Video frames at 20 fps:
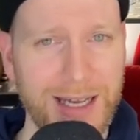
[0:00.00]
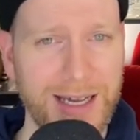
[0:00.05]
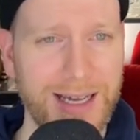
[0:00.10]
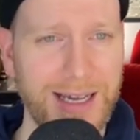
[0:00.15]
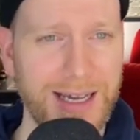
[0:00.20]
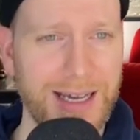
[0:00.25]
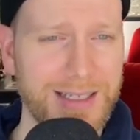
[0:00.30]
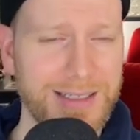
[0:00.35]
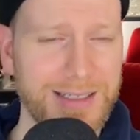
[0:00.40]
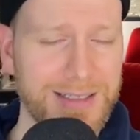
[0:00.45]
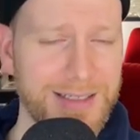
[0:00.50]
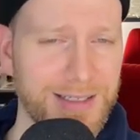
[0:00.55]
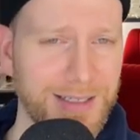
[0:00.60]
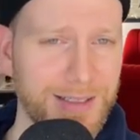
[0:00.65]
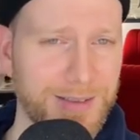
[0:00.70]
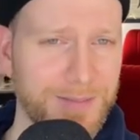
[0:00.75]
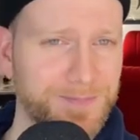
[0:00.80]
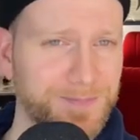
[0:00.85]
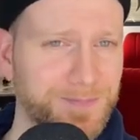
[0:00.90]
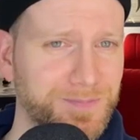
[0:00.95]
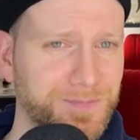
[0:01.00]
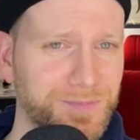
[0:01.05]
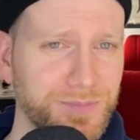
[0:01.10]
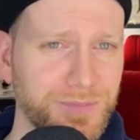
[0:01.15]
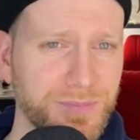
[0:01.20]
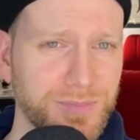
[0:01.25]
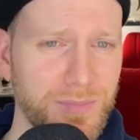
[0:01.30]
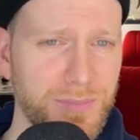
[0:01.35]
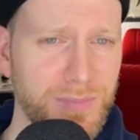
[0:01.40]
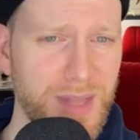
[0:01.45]
And um
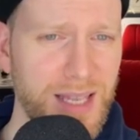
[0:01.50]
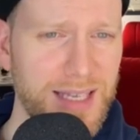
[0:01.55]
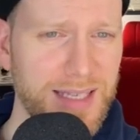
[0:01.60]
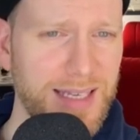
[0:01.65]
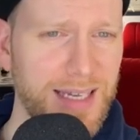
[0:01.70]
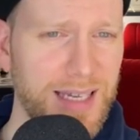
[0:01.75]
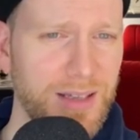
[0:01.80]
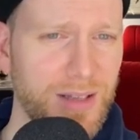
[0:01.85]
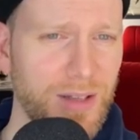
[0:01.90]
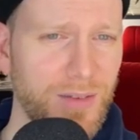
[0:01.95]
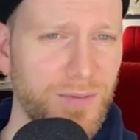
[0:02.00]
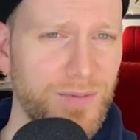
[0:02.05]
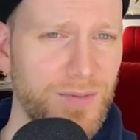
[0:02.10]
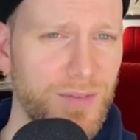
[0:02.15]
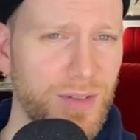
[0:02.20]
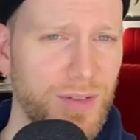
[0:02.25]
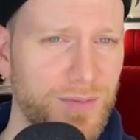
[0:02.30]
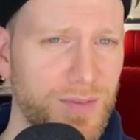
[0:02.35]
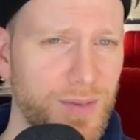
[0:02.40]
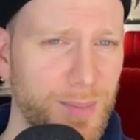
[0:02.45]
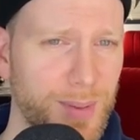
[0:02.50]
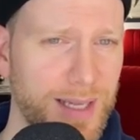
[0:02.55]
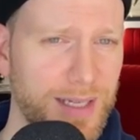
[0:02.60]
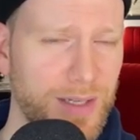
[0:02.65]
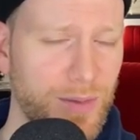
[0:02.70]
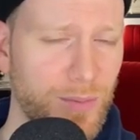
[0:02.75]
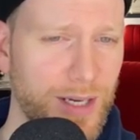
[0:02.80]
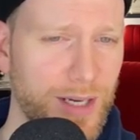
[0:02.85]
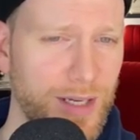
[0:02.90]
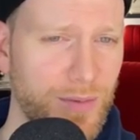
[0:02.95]
yeah, love love the black
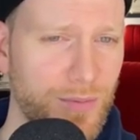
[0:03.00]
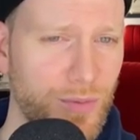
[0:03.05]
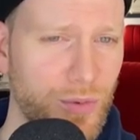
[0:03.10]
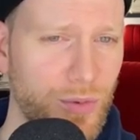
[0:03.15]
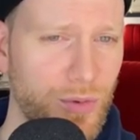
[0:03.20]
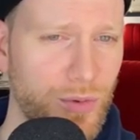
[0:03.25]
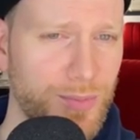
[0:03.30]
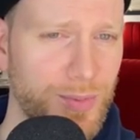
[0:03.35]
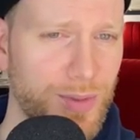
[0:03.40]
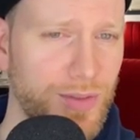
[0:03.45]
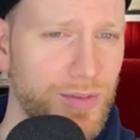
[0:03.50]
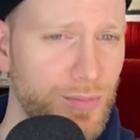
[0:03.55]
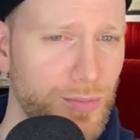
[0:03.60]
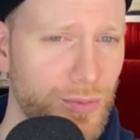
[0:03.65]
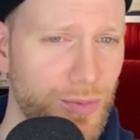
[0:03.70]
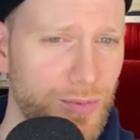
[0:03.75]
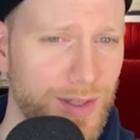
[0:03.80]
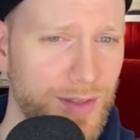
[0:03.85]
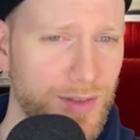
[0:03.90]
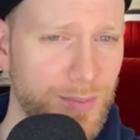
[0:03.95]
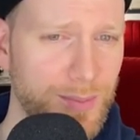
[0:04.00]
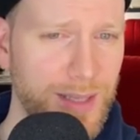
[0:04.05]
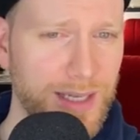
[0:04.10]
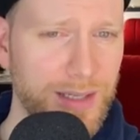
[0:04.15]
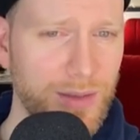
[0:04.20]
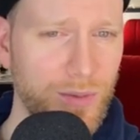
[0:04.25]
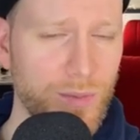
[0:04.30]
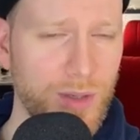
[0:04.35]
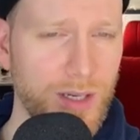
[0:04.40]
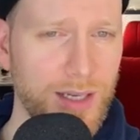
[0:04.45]
and white, of course, because the movie is in
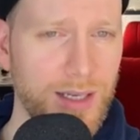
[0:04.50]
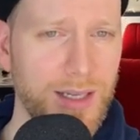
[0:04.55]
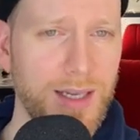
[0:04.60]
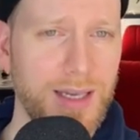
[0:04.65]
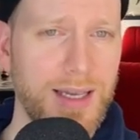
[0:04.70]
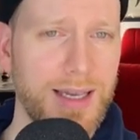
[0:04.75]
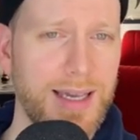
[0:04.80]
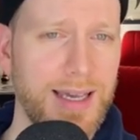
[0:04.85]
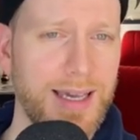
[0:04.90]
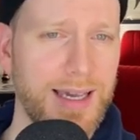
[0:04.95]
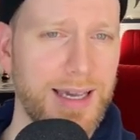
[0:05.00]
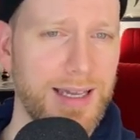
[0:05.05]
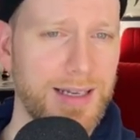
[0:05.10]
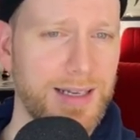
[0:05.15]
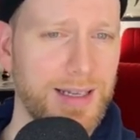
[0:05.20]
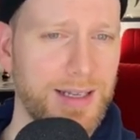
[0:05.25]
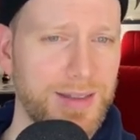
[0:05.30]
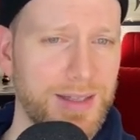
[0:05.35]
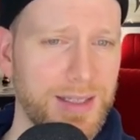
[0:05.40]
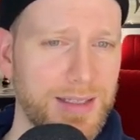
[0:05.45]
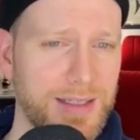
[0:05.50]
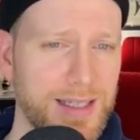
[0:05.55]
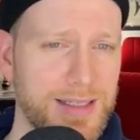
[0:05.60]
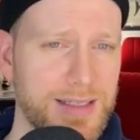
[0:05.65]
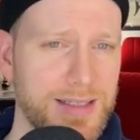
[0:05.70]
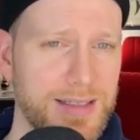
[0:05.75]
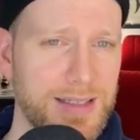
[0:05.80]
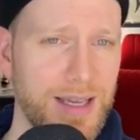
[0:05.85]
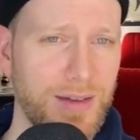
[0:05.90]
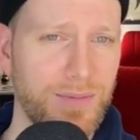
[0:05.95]
black and white, and I think that's
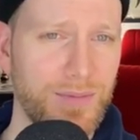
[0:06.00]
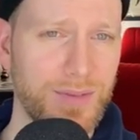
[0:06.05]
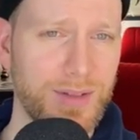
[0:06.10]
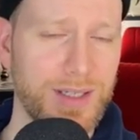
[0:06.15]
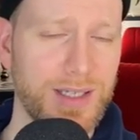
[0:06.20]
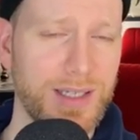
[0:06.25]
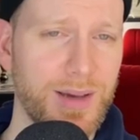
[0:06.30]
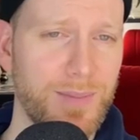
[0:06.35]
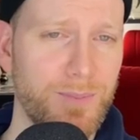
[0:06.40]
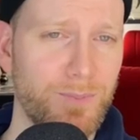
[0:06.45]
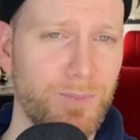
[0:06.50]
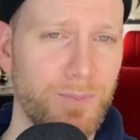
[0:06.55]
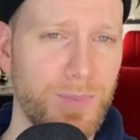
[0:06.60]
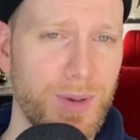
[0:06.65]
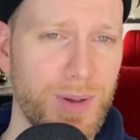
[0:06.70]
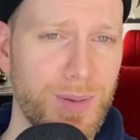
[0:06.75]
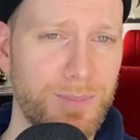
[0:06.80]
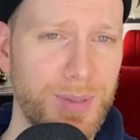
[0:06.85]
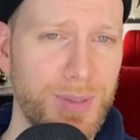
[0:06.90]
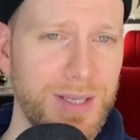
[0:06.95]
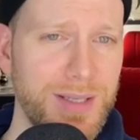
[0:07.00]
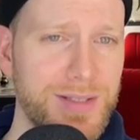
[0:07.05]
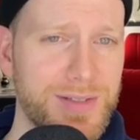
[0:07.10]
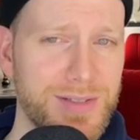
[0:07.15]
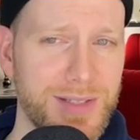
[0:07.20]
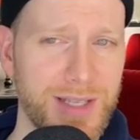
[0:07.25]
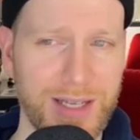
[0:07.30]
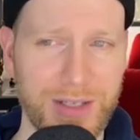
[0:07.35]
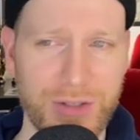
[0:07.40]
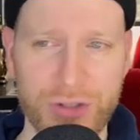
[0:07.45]
definitely a, a piece
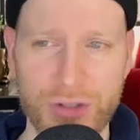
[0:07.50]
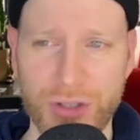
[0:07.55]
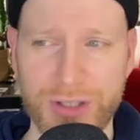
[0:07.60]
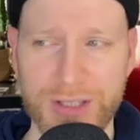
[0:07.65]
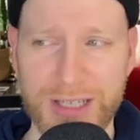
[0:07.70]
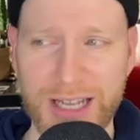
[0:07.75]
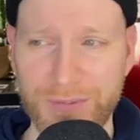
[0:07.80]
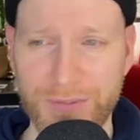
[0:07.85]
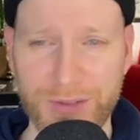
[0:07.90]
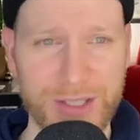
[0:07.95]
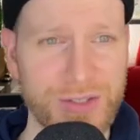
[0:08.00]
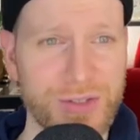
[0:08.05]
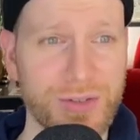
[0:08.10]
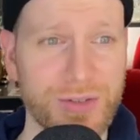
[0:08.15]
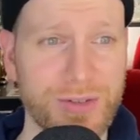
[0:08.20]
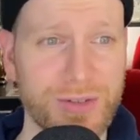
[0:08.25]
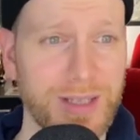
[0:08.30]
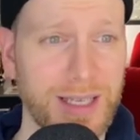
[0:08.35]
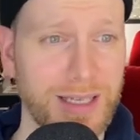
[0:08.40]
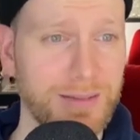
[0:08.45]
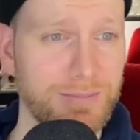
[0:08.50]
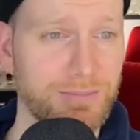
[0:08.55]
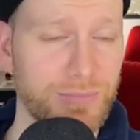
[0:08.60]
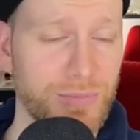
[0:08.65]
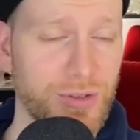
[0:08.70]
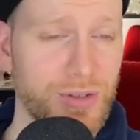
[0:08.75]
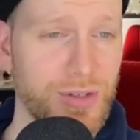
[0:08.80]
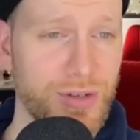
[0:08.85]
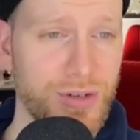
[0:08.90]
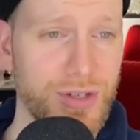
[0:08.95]
that should Netflix like
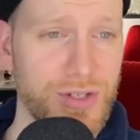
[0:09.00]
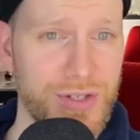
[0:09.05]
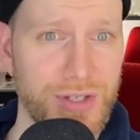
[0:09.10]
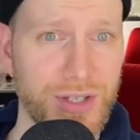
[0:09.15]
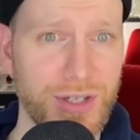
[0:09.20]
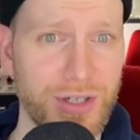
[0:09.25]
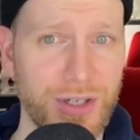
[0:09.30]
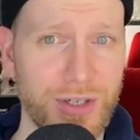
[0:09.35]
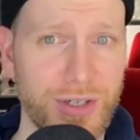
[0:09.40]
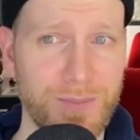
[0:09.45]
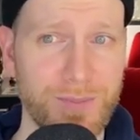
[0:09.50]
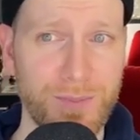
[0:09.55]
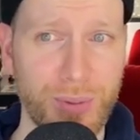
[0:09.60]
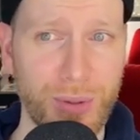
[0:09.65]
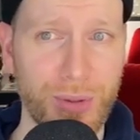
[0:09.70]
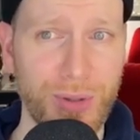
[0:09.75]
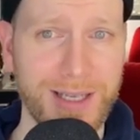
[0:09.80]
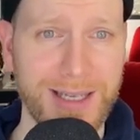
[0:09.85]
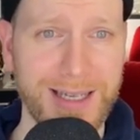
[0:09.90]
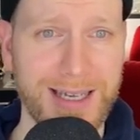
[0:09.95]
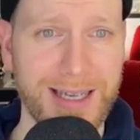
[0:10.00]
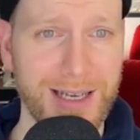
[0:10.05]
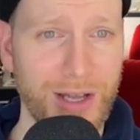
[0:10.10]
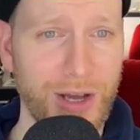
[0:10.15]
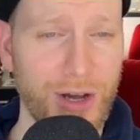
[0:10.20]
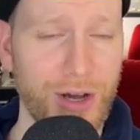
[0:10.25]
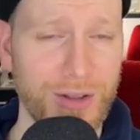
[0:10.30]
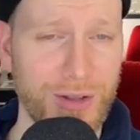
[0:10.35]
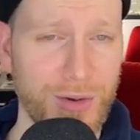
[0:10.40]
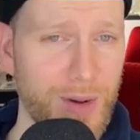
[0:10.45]
consider putting it
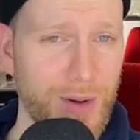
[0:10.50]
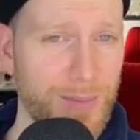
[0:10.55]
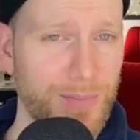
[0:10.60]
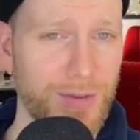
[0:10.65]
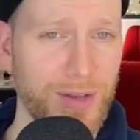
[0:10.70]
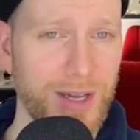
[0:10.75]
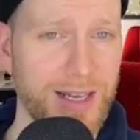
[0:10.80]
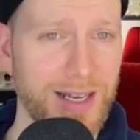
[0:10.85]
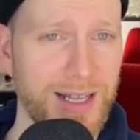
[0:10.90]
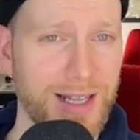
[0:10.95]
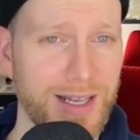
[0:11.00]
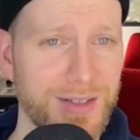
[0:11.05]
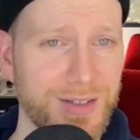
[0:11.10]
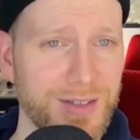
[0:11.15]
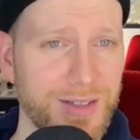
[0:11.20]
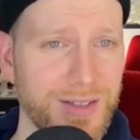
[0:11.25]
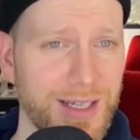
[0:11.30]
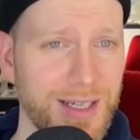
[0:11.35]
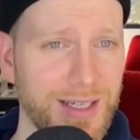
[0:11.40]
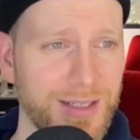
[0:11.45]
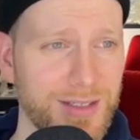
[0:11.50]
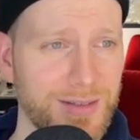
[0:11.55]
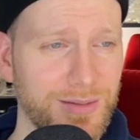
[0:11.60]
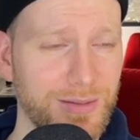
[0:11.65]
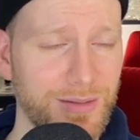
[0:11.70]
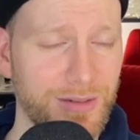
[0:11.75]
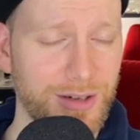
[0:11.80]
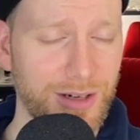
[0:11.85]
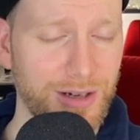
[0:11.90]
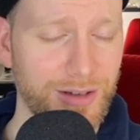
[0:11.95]
on their website, and like
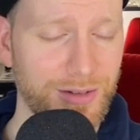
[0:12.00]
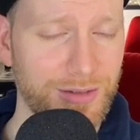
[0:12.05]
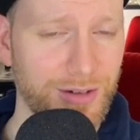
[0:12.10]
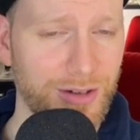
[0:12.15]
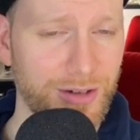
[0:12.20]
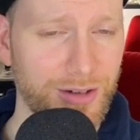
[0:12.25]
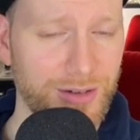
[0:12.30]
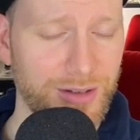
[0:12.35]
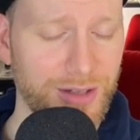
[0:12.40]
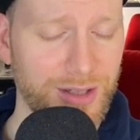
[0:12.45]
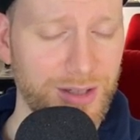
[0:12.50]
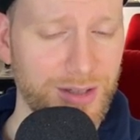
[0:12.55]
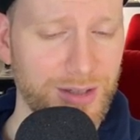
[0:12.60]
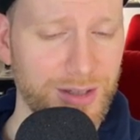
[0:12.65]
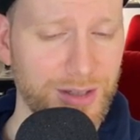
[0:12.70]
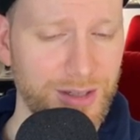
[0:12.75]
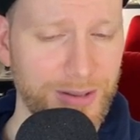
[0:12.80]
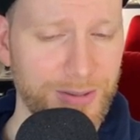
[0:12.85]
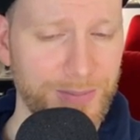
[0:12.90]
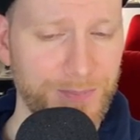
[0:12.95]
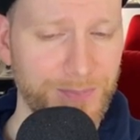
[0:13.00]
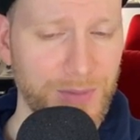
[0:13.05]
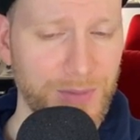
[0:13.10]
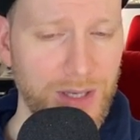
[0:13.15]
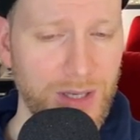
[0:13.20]
or on on on um,